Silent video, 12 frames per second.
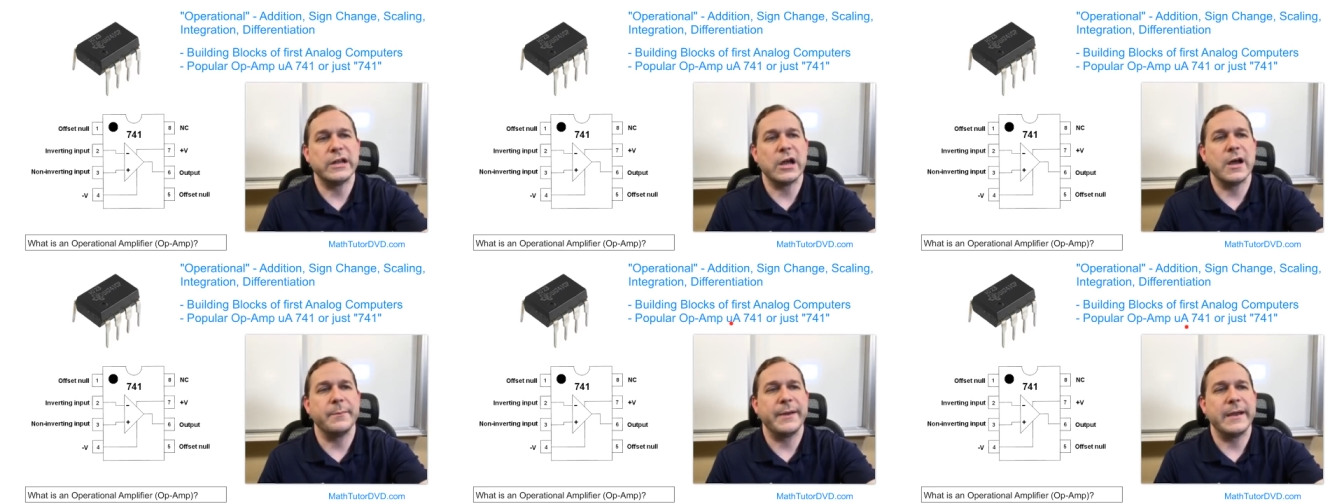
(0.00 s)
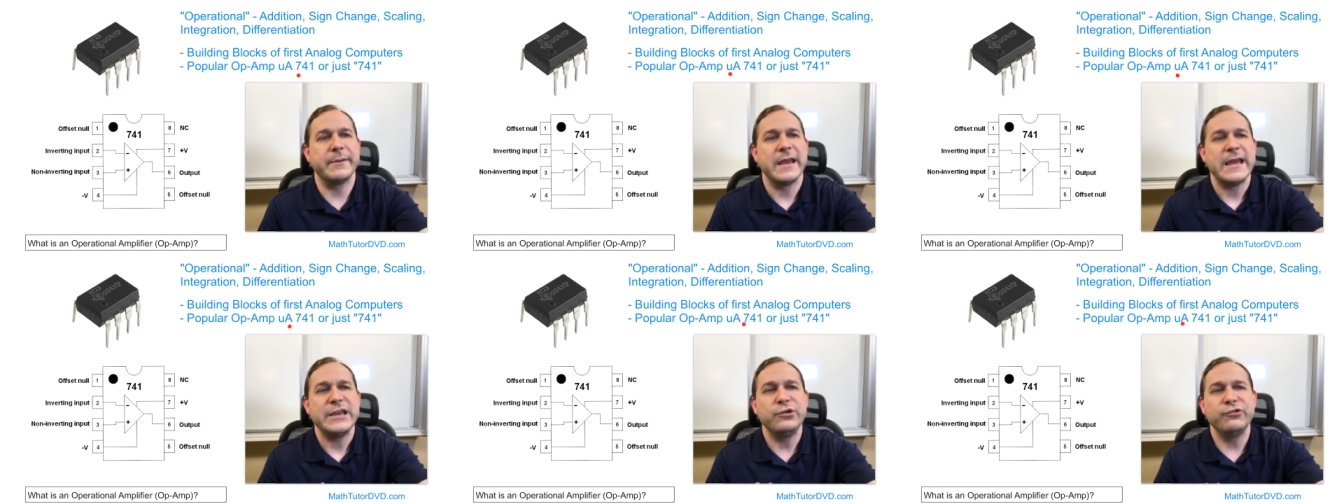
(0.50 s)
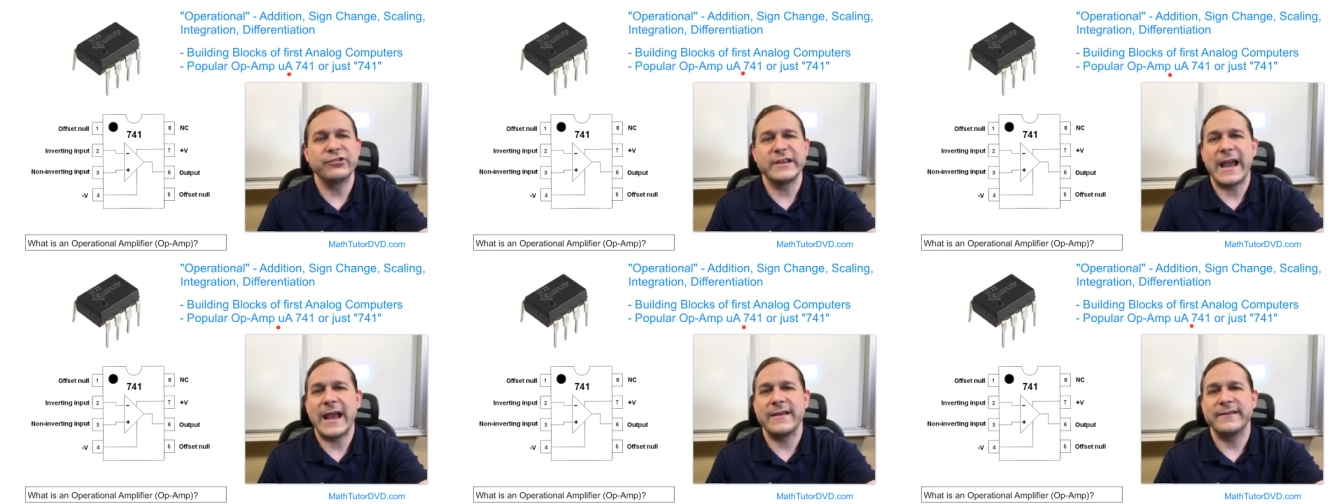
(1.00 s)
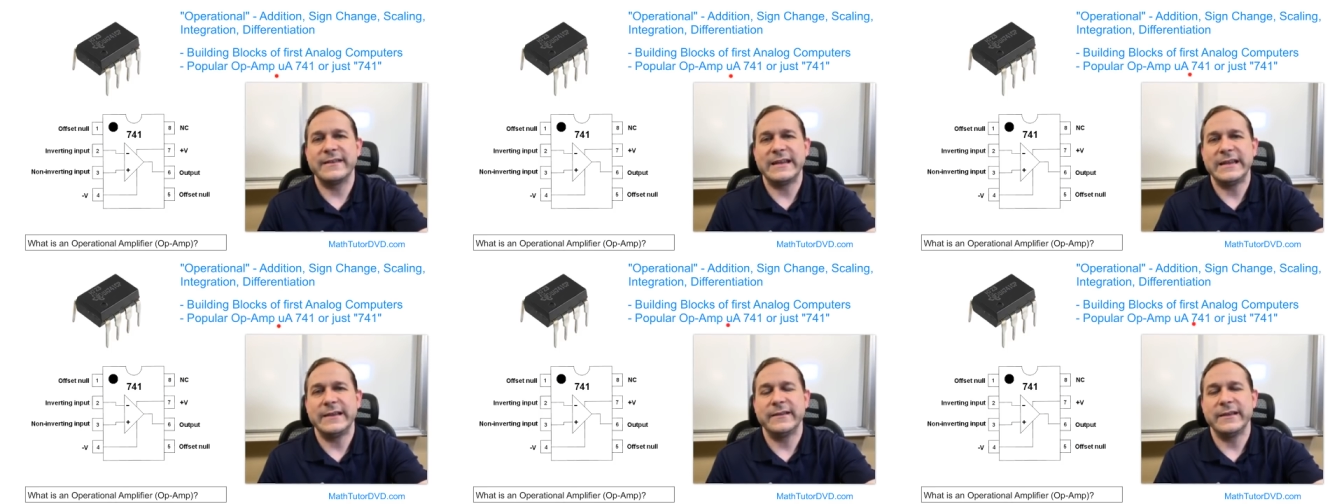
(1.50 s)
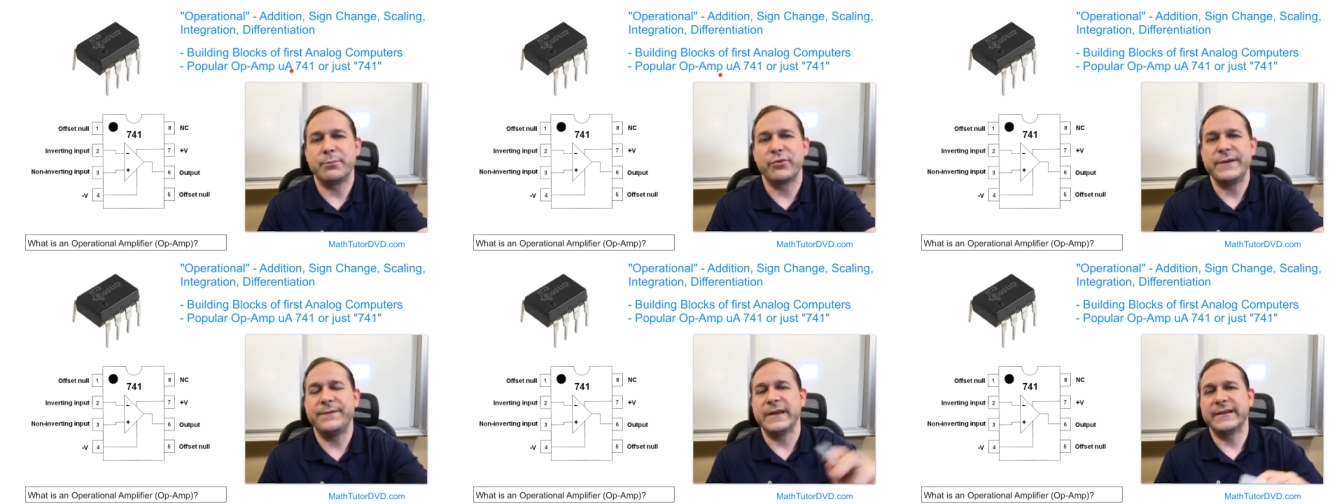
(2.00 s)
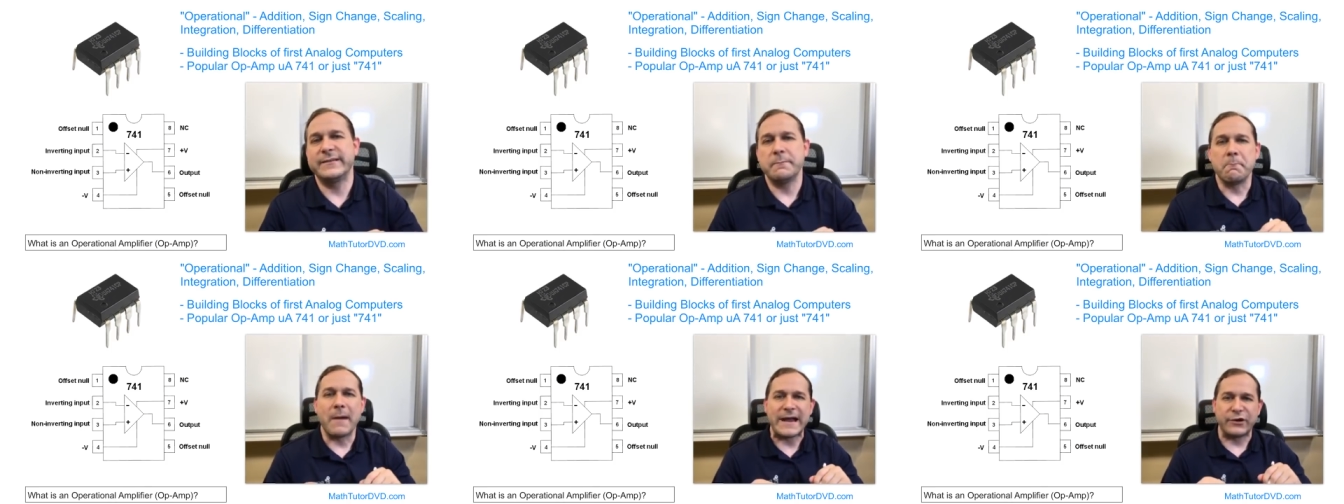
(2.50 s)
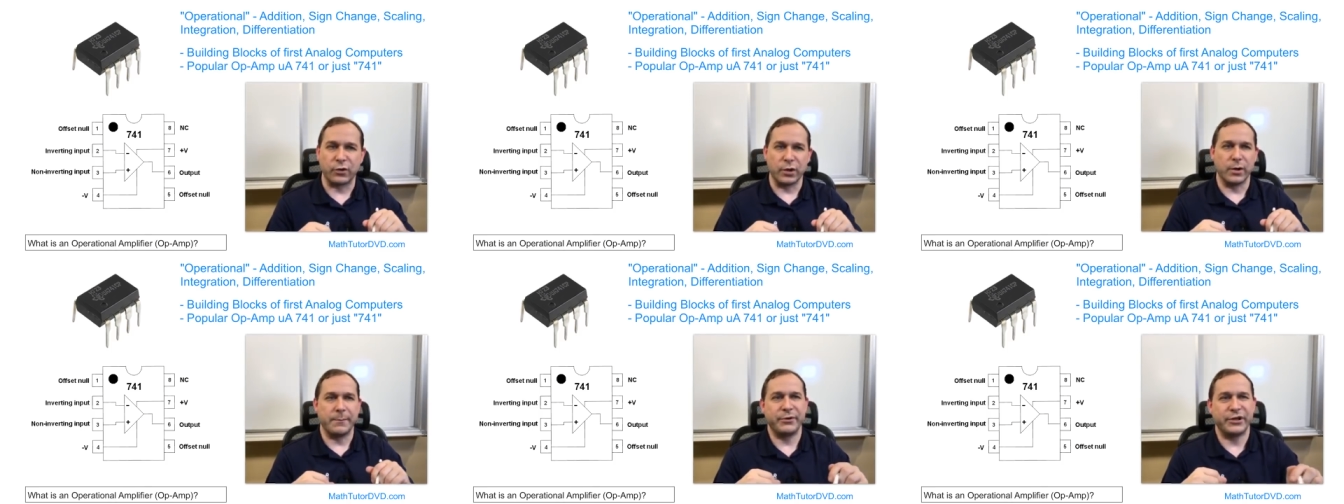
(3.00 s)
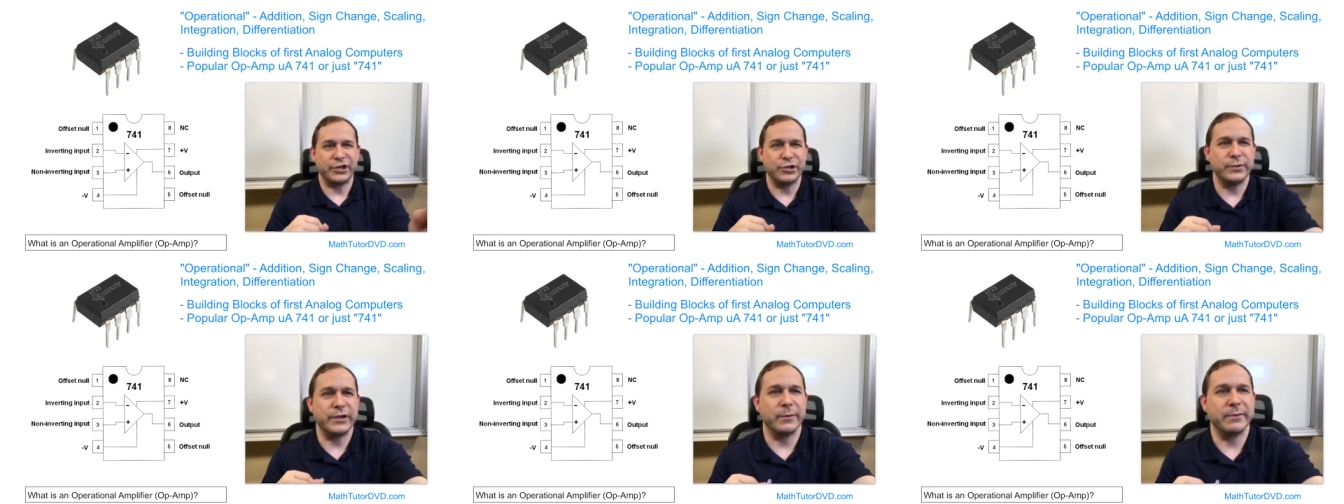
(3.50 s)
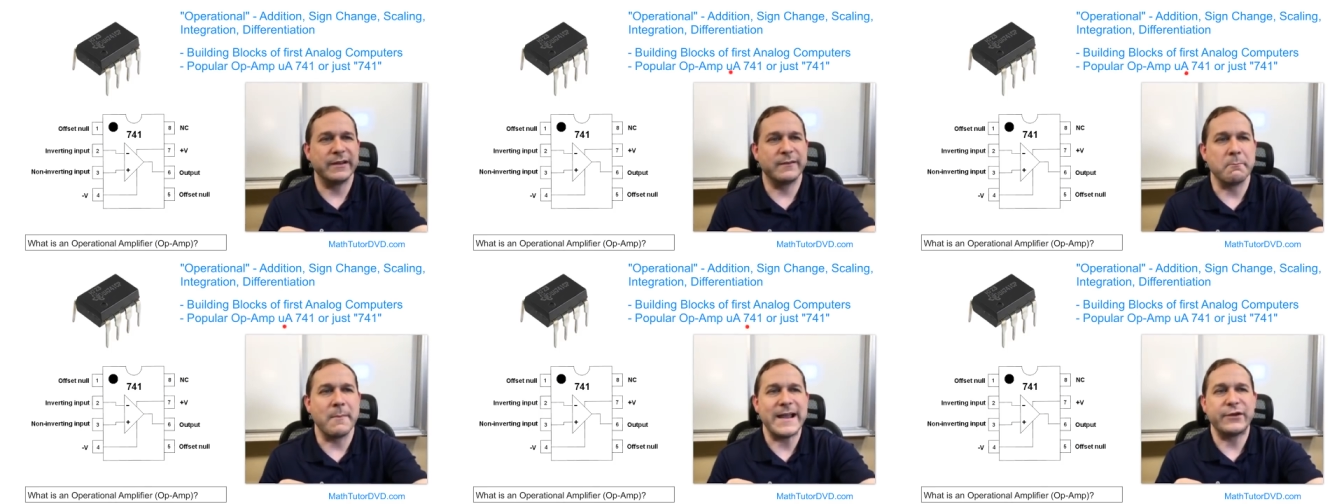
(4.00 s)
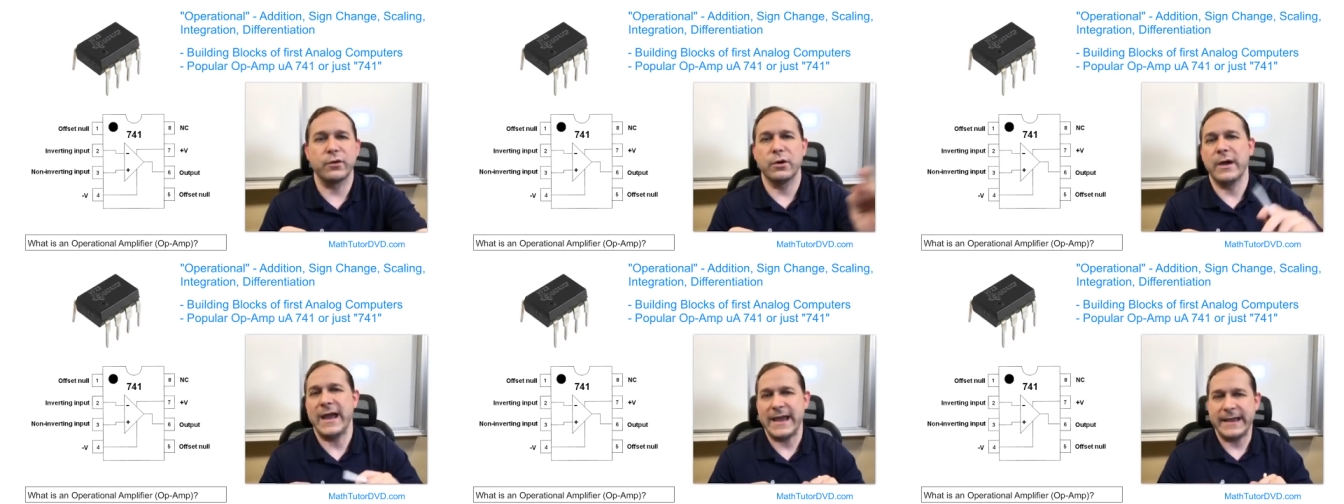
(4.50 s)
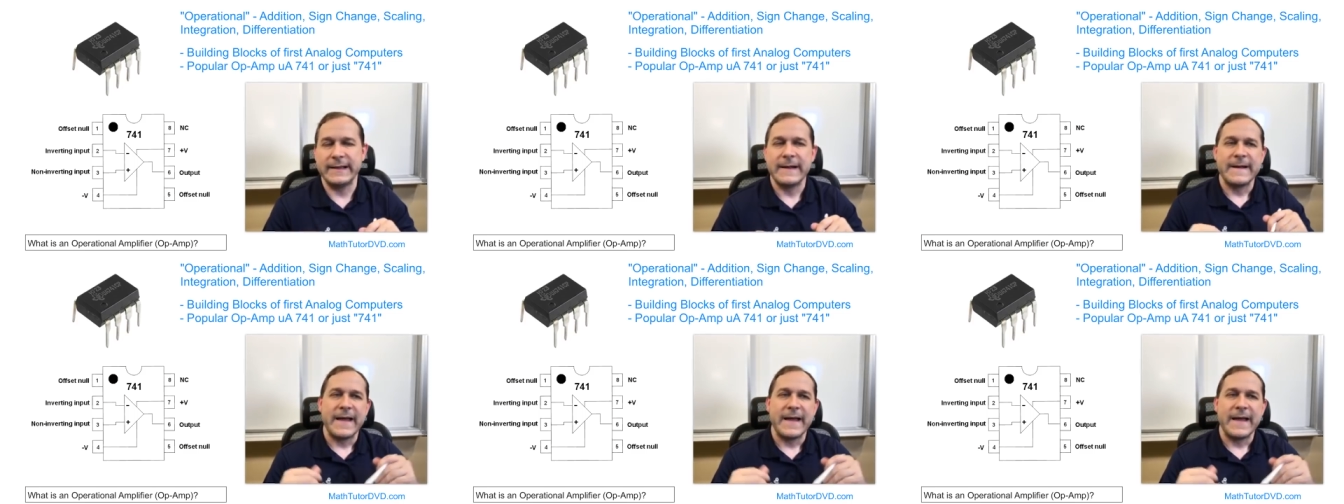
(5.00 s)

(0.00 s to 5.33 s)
op amp. Usually has the, the prefix micro, I put a U here, but it's micro A,